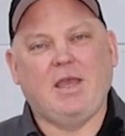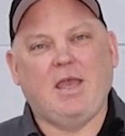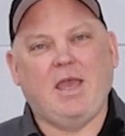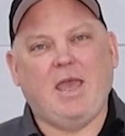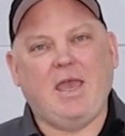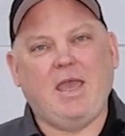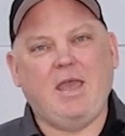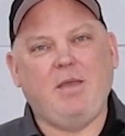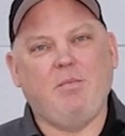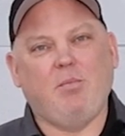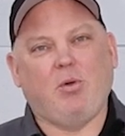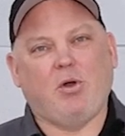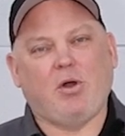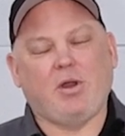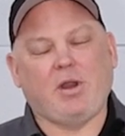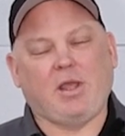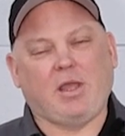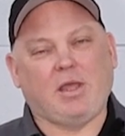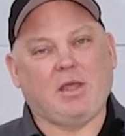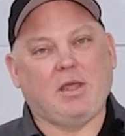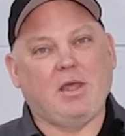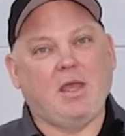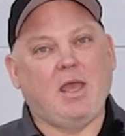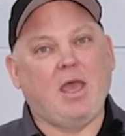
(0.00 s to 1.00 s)

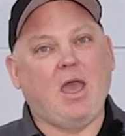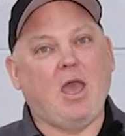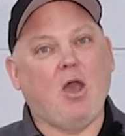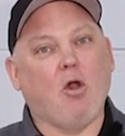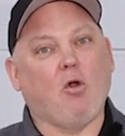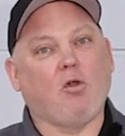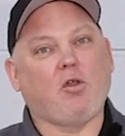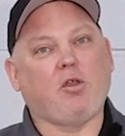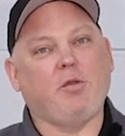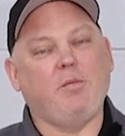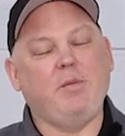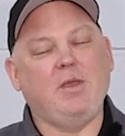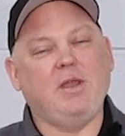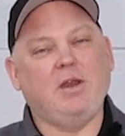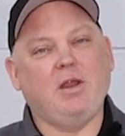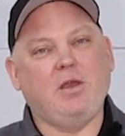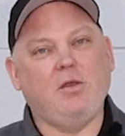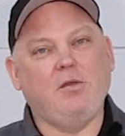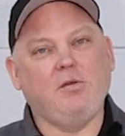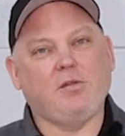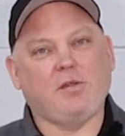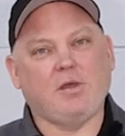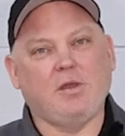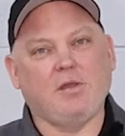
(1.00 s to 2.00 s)
A-body,
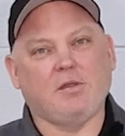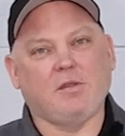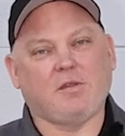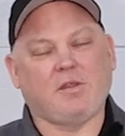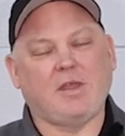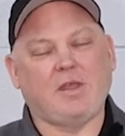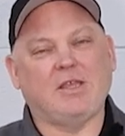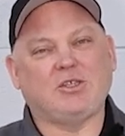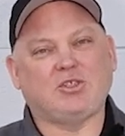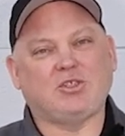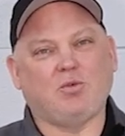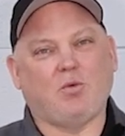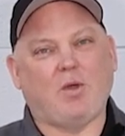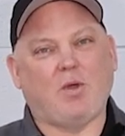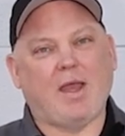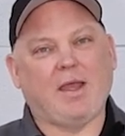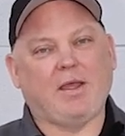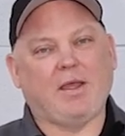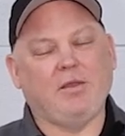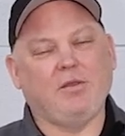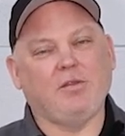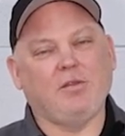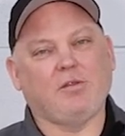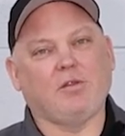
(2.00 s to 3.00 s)
El-Caminos and station
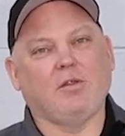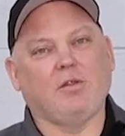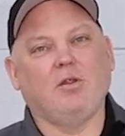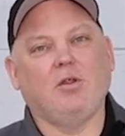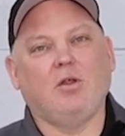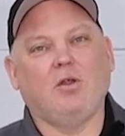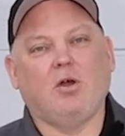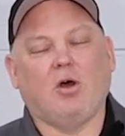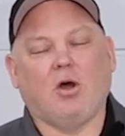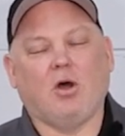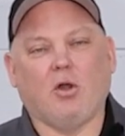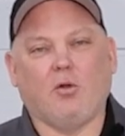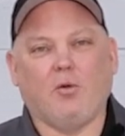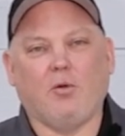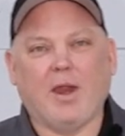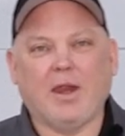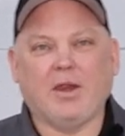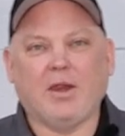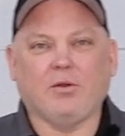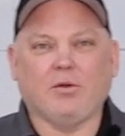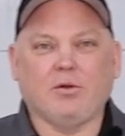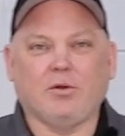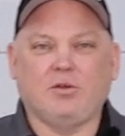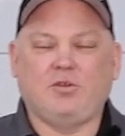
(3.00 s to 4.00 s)
wagons. Our
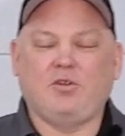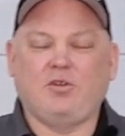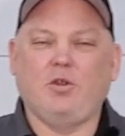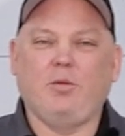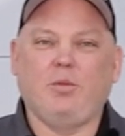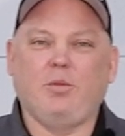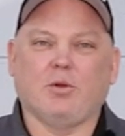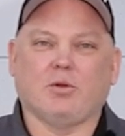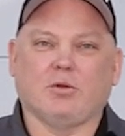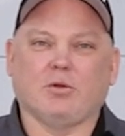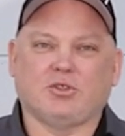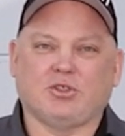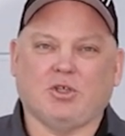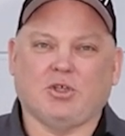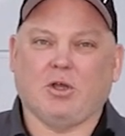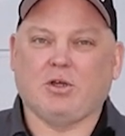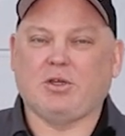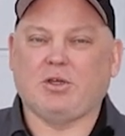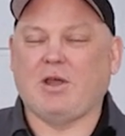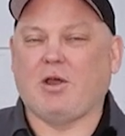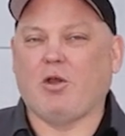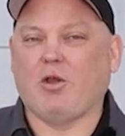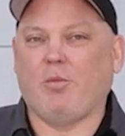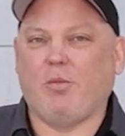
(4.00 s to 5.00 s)
regular tubular
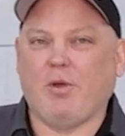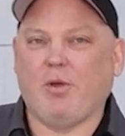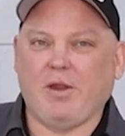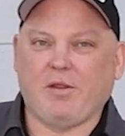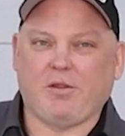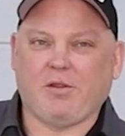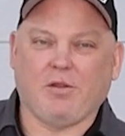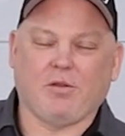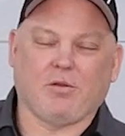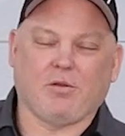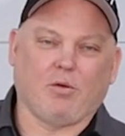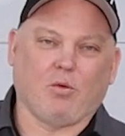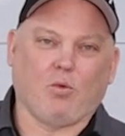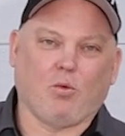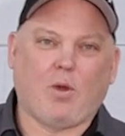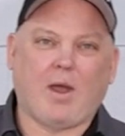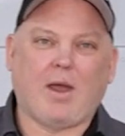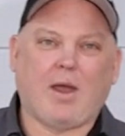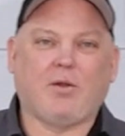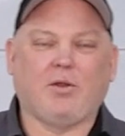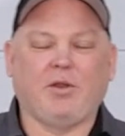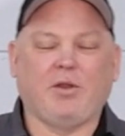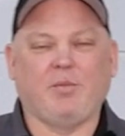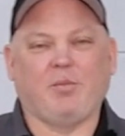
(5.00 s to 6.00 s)
shock tower braces are
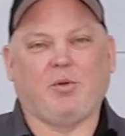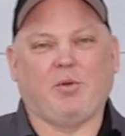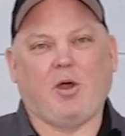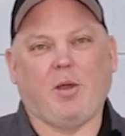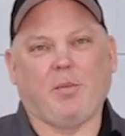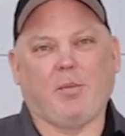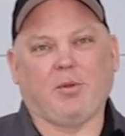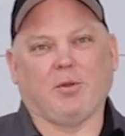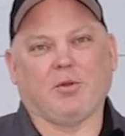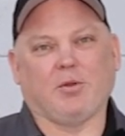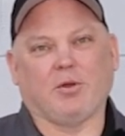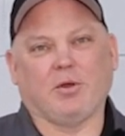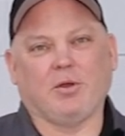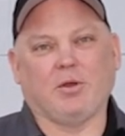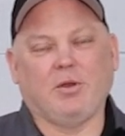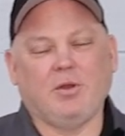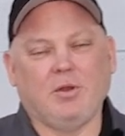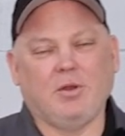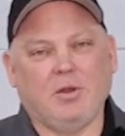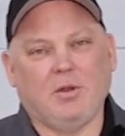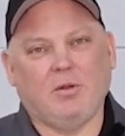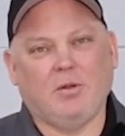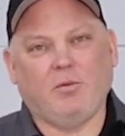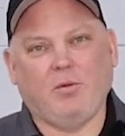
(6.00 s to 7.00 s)
wildly popular.
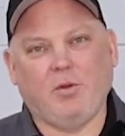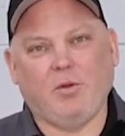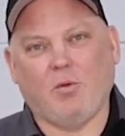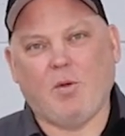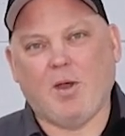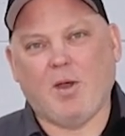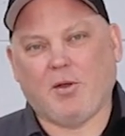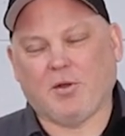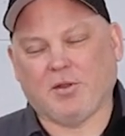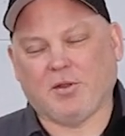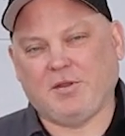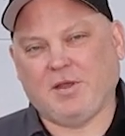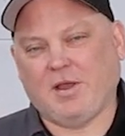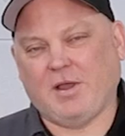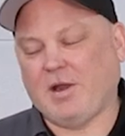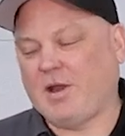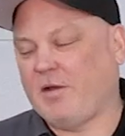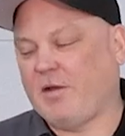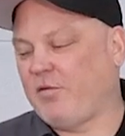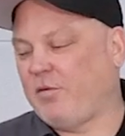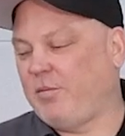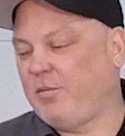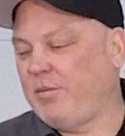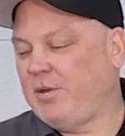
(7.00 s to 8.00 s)
We weld a
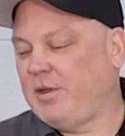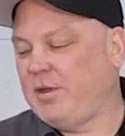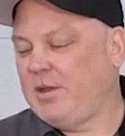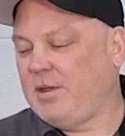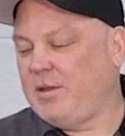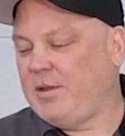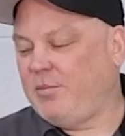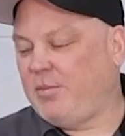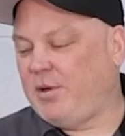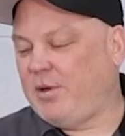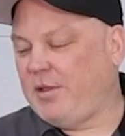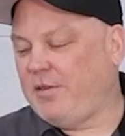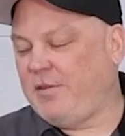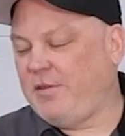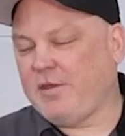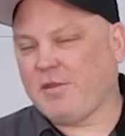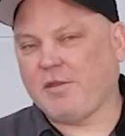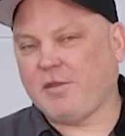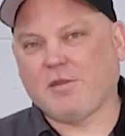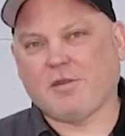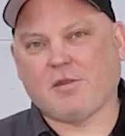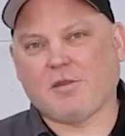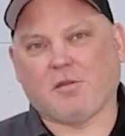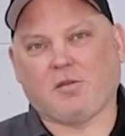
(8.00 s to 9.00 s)
ton of them, but
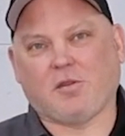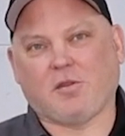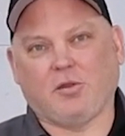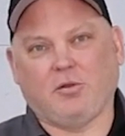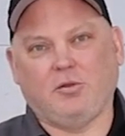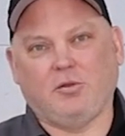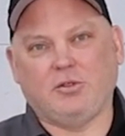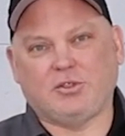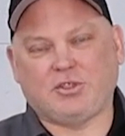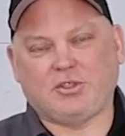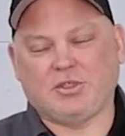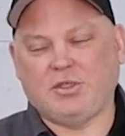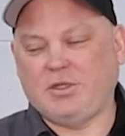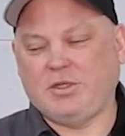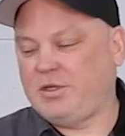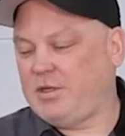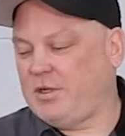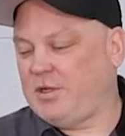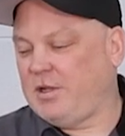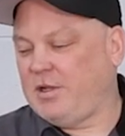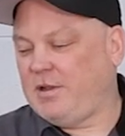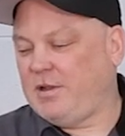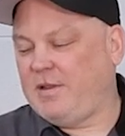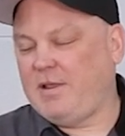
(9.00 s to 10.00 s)
this is a
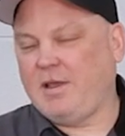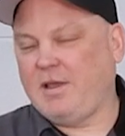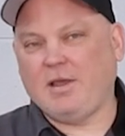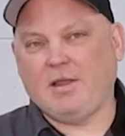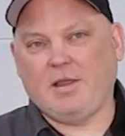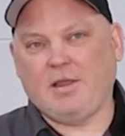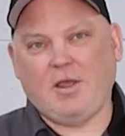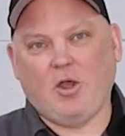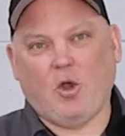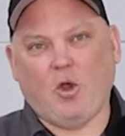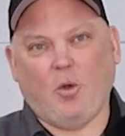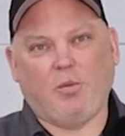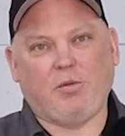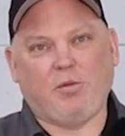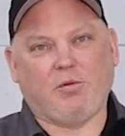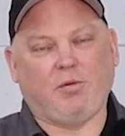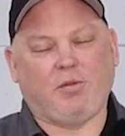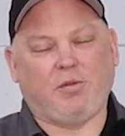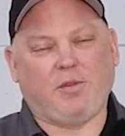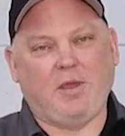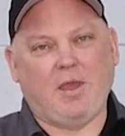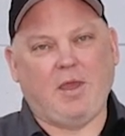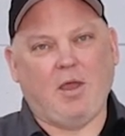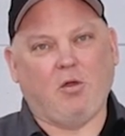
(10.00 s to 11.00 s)
solution that helps
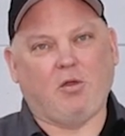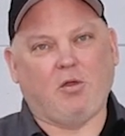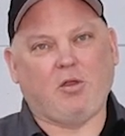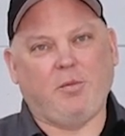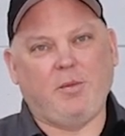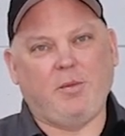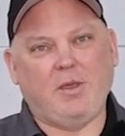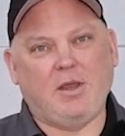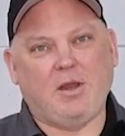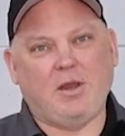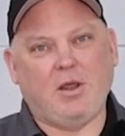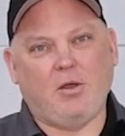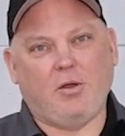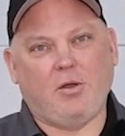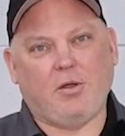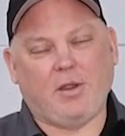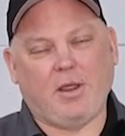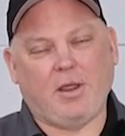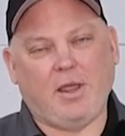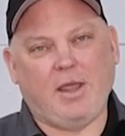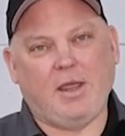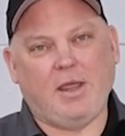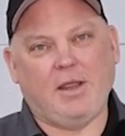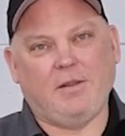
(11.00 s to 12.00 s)
with the El-Camino
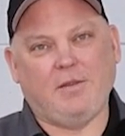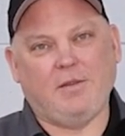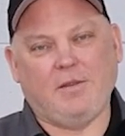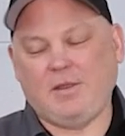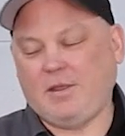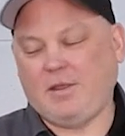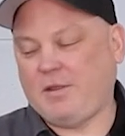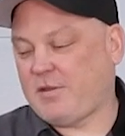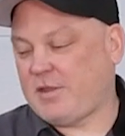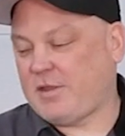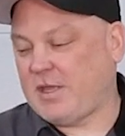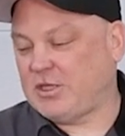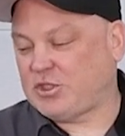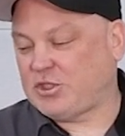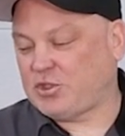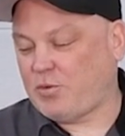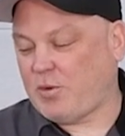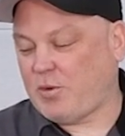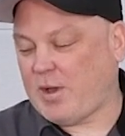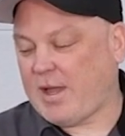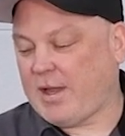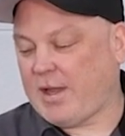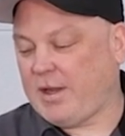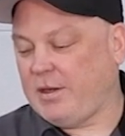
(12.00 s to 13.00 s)
and the
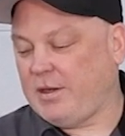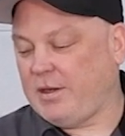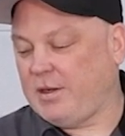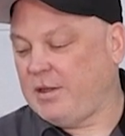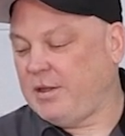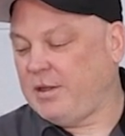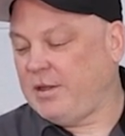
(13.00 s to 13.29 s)
station wagon.